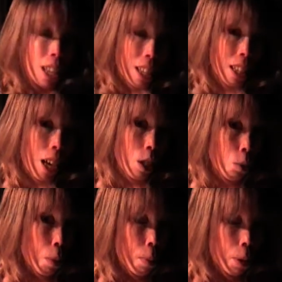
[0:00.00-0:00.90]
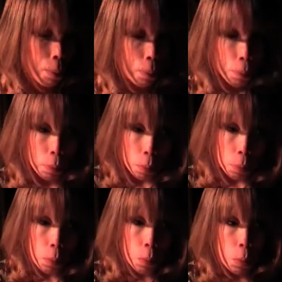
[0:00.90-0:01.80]
this case, it was my mom.
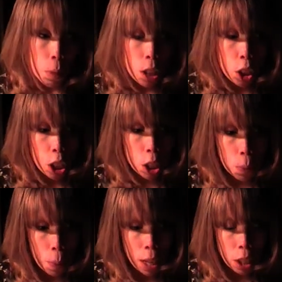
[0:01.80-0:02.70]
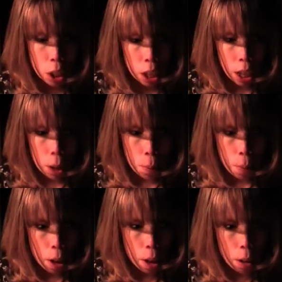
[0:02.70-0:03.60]
She just pinched like a,
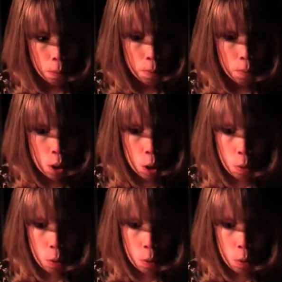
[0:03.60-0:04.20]
a good